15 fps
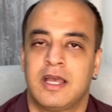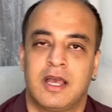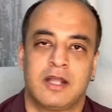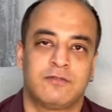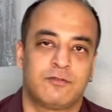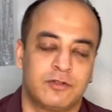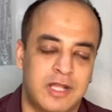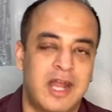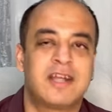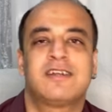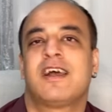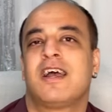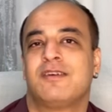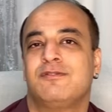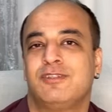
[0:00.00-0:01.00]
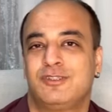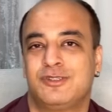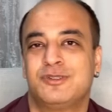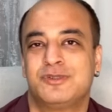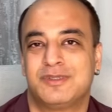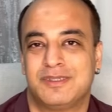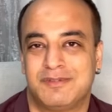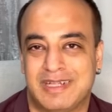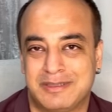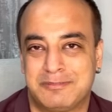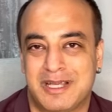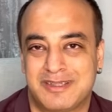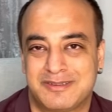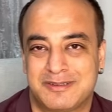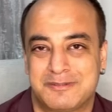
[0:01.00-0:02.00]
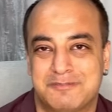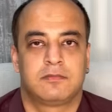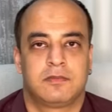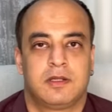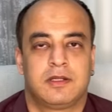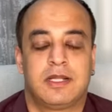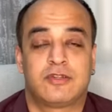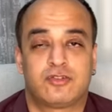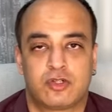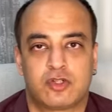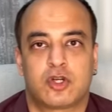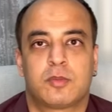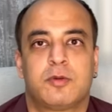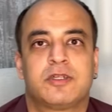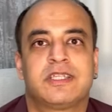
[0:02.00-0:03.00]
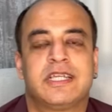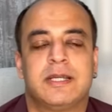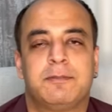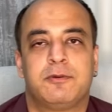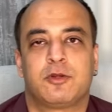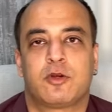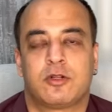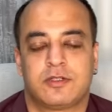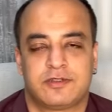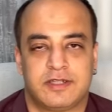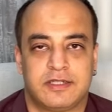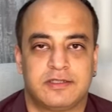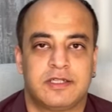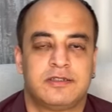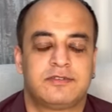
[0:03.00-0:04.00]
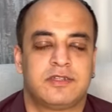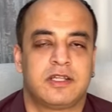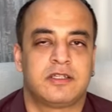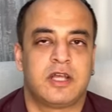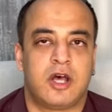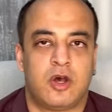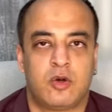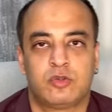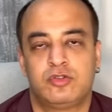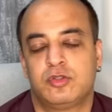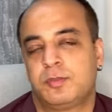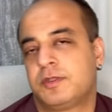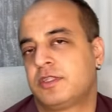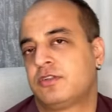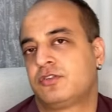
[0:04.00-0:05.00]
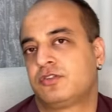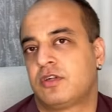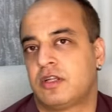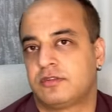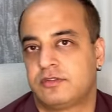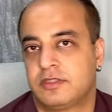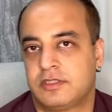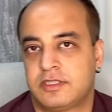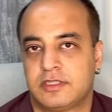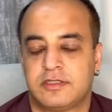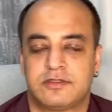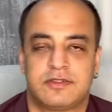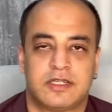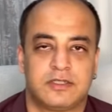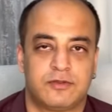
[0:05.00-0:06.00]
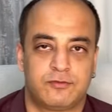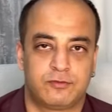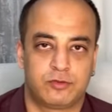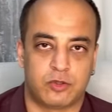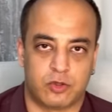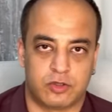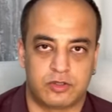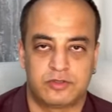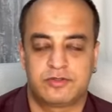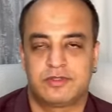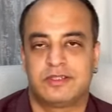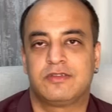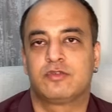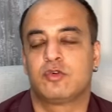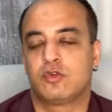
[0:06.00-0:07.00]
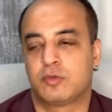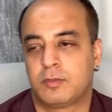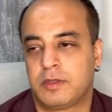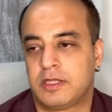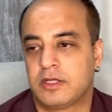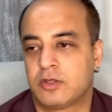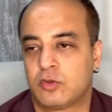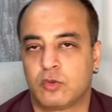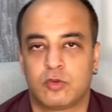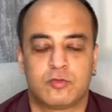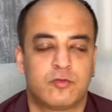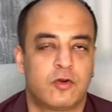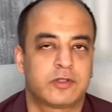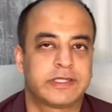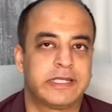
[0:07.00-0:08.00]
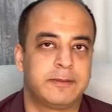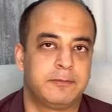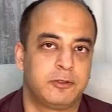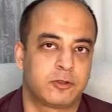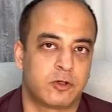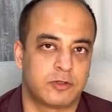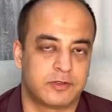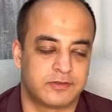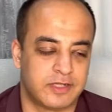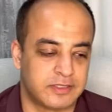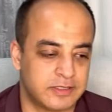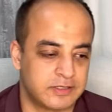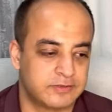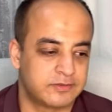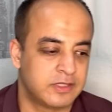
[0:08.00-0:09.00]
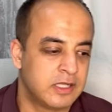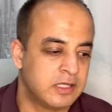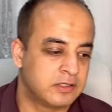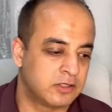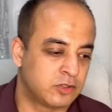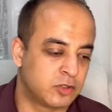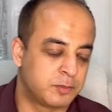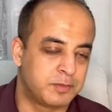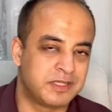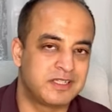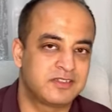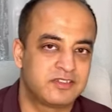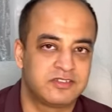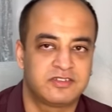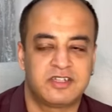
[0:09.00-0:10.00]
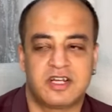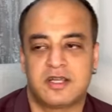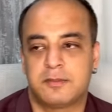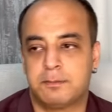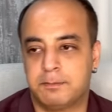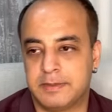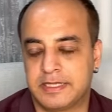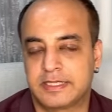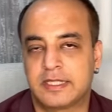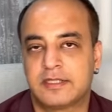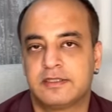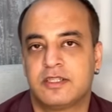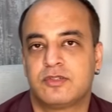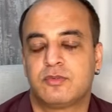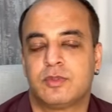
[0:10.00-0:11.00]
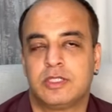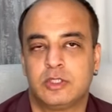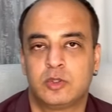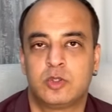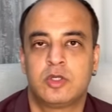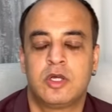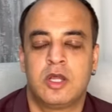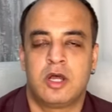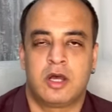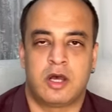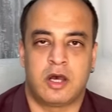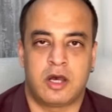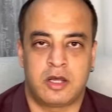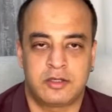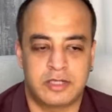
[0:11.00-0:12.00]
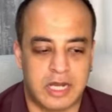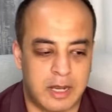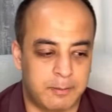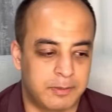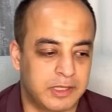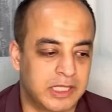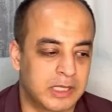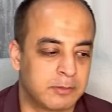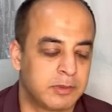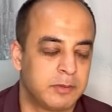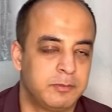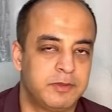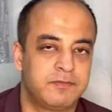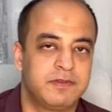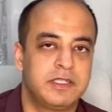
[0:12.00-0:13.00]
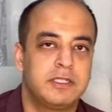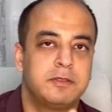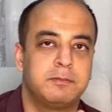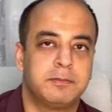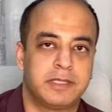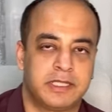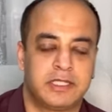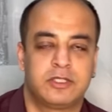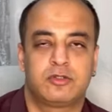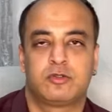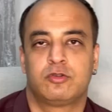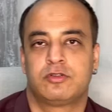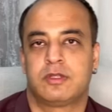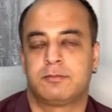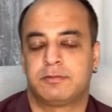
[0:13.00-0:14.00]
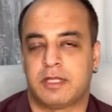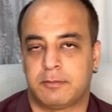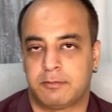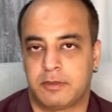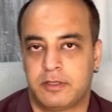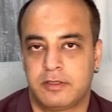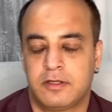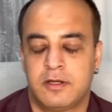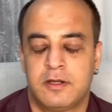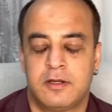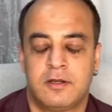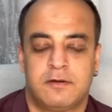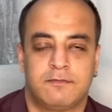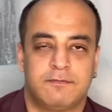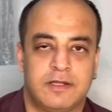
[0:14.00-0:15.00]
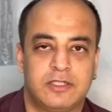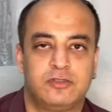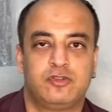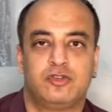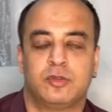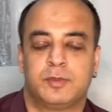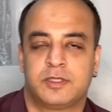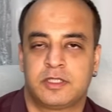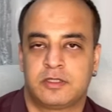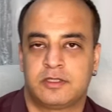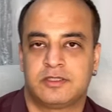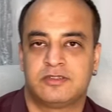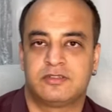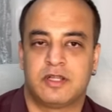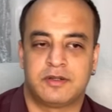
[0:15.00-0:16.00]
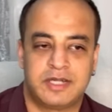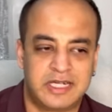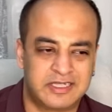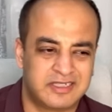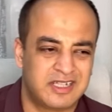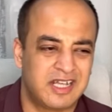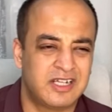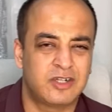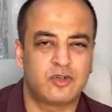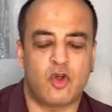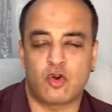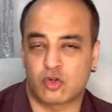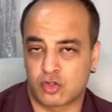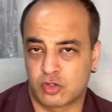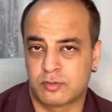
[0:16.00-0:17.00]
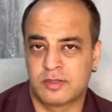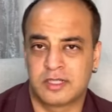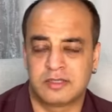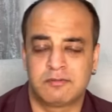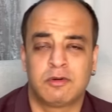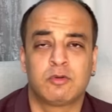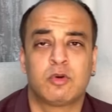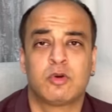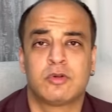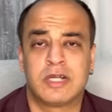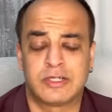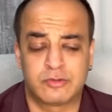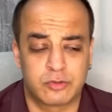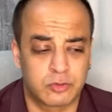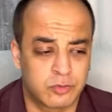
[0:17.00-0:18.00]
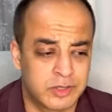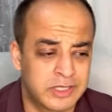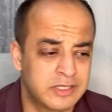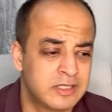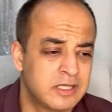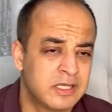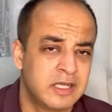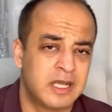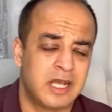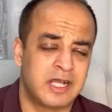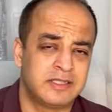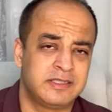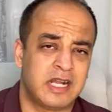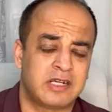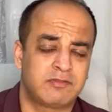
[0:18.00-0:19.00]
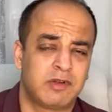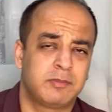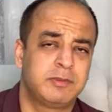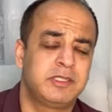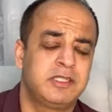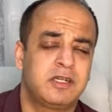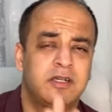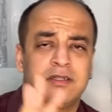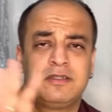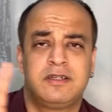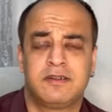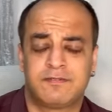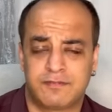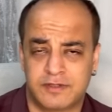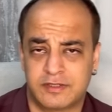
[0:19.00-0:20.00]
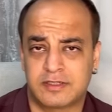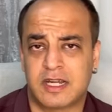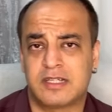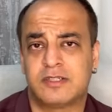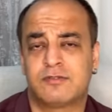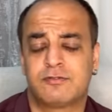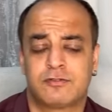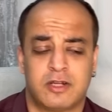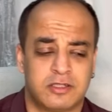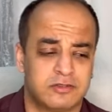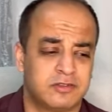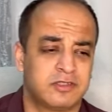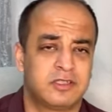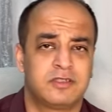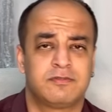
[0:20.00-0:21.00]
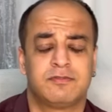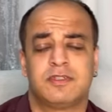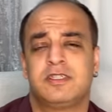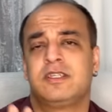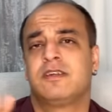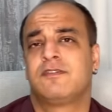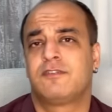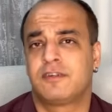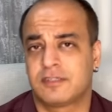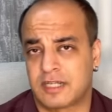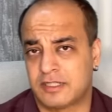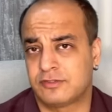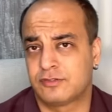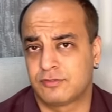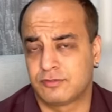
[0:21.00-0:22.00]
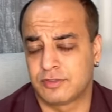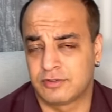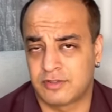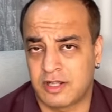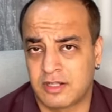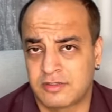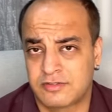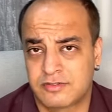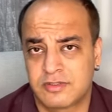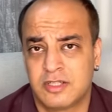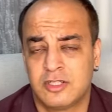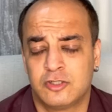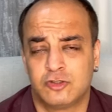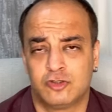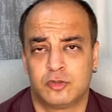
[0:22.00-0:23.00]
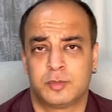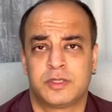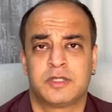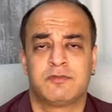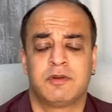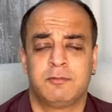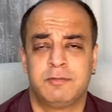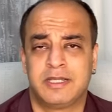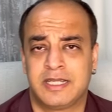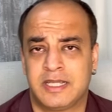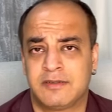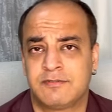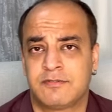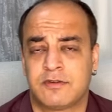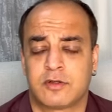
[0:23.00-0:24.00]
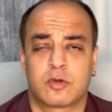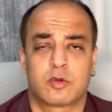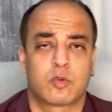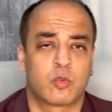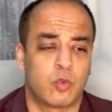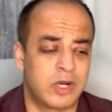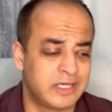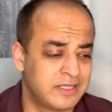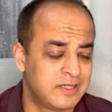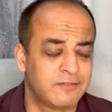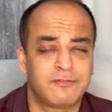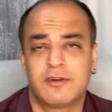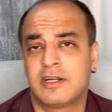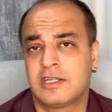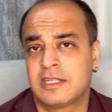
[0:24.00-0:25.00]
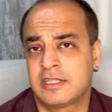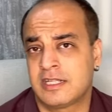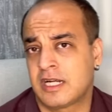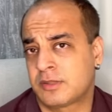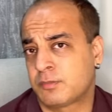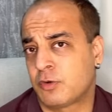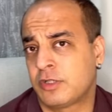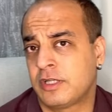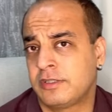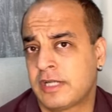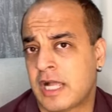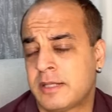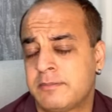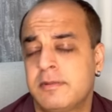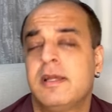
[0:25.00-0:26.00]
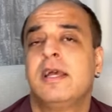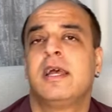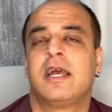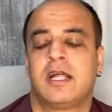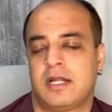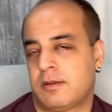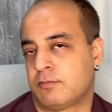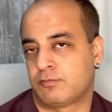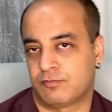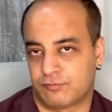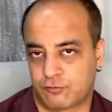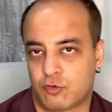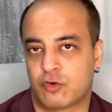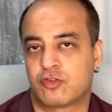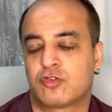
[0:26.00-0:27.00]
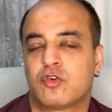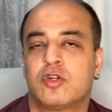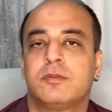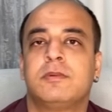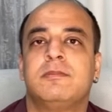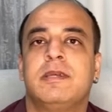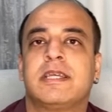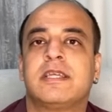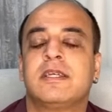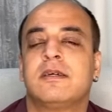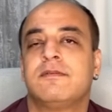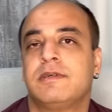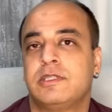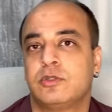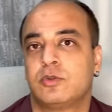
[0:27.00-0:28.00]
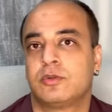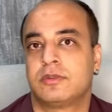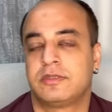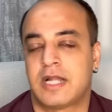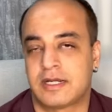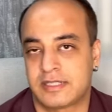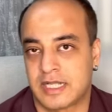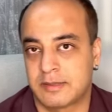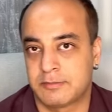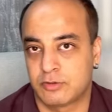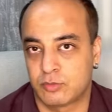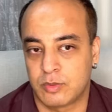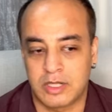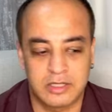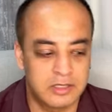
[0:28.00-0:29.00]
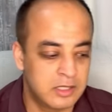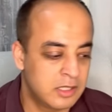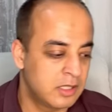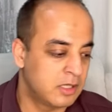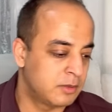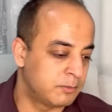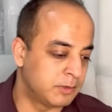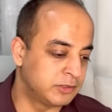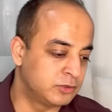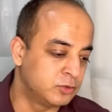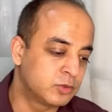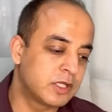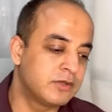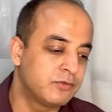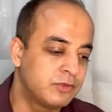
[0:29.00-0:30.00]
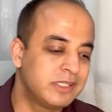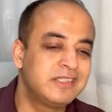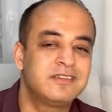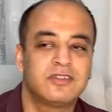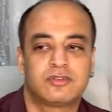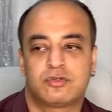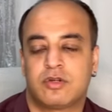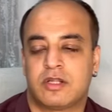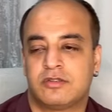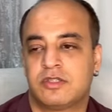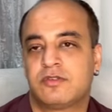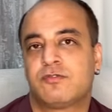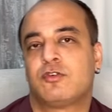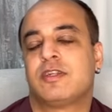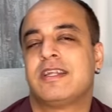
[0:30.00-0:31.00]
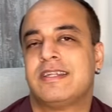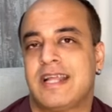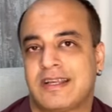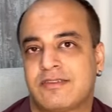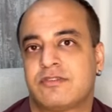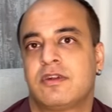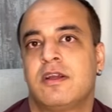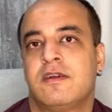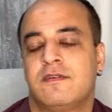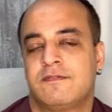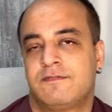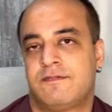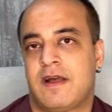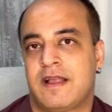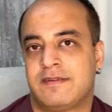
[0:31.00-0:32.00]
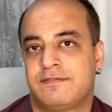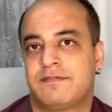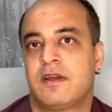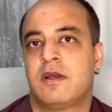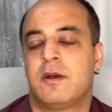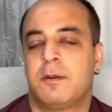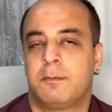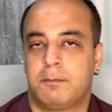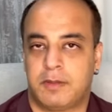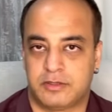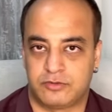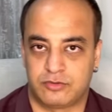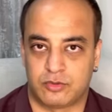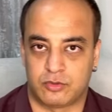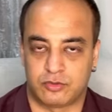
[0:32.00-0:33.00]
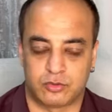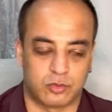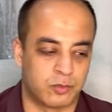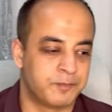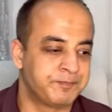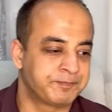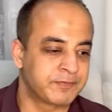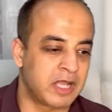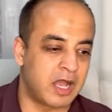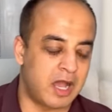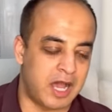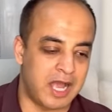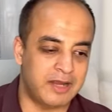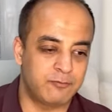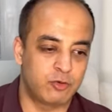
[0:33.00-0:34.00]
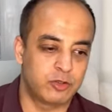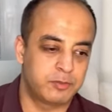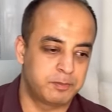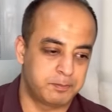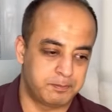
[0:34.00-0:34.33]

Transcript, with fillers: And for that, I wish you the very best. Let's now talk about Capricorn ascendance and how Jupiter's transit in the sign of Taurus is going to play a role for Capricorn ascendance. Now the predictions that I am making in this video are applicable between May through September when Jupiter is direct and in October it will go retrograde and that will be a different kind of transit with different kinds of results. Jupiter will behave quite differently at that point in time and I'm of course going to be making a video that time as well but you can read this transit for the next five months or so. I would